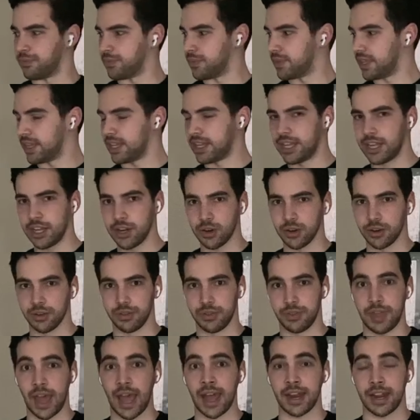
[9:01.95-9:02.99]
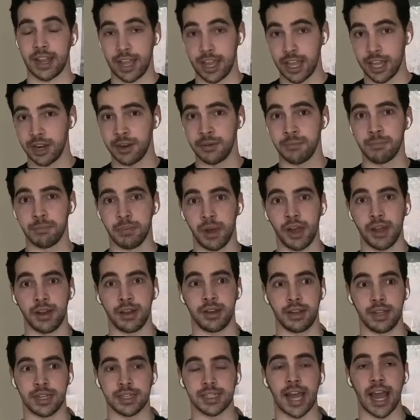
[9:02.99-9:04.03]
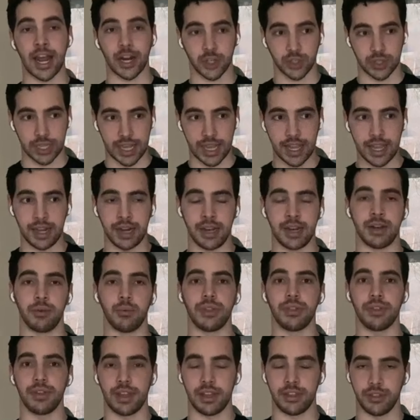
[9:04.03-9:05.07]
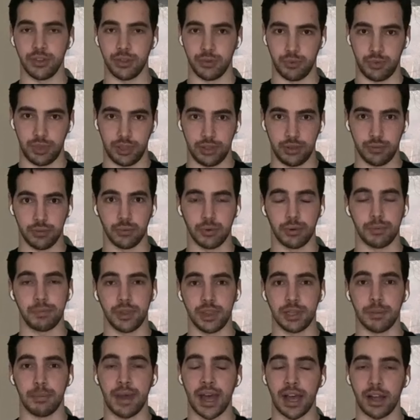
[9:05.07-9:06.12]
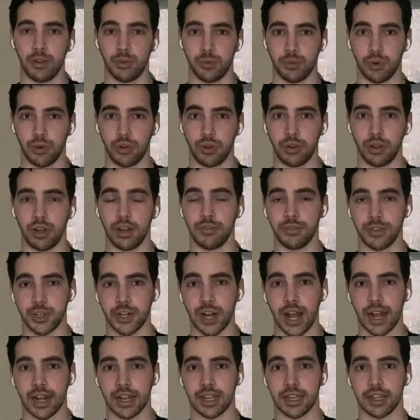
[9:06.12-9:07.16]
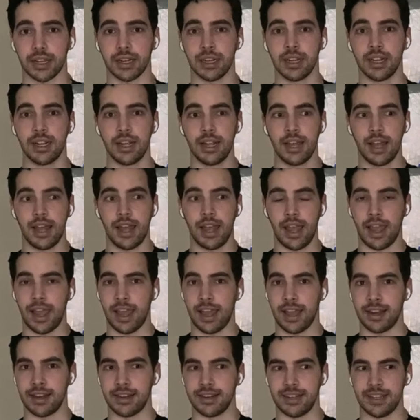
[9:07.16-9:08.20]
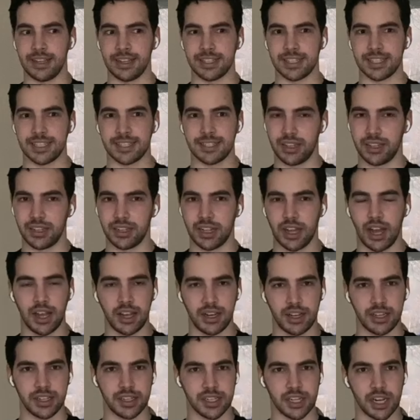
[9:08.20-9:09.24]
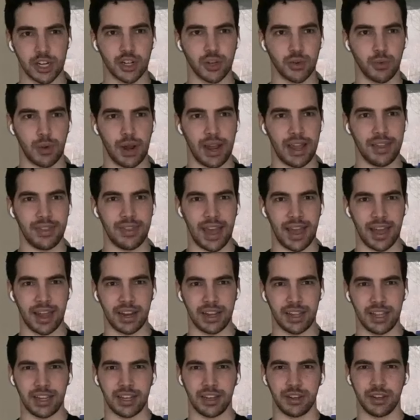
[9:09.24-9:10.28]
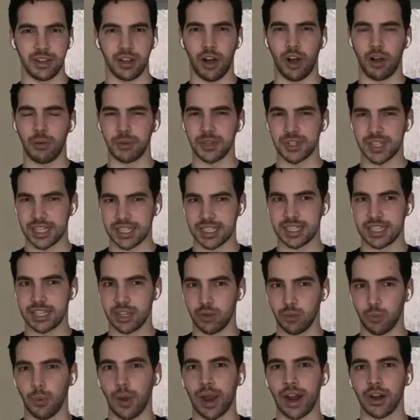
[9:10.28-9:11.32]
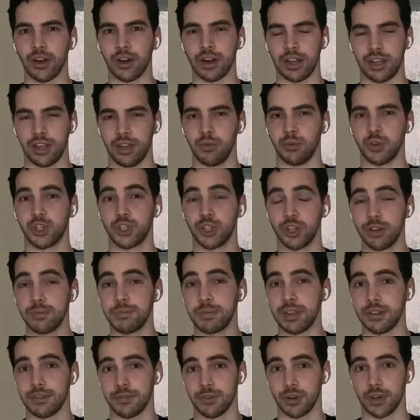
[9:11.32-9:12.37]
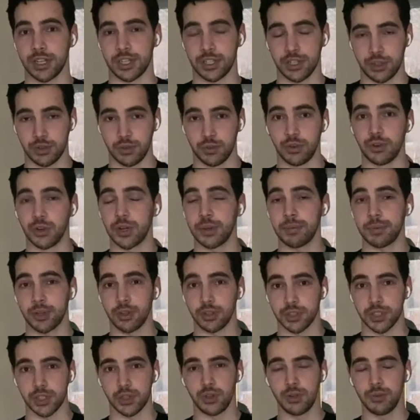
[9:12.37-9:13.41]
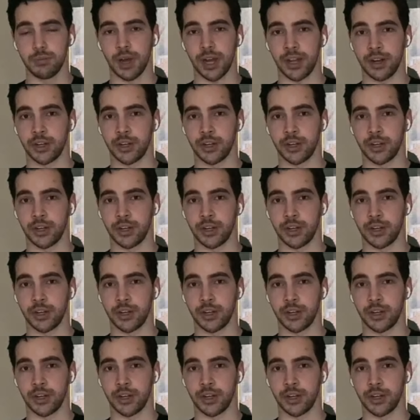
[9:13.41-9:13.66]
Here, that hidden button is actually hidden within the lapel roll of the jacket, and it's cut in such a way that it almost is still where it should be for a typical 2-button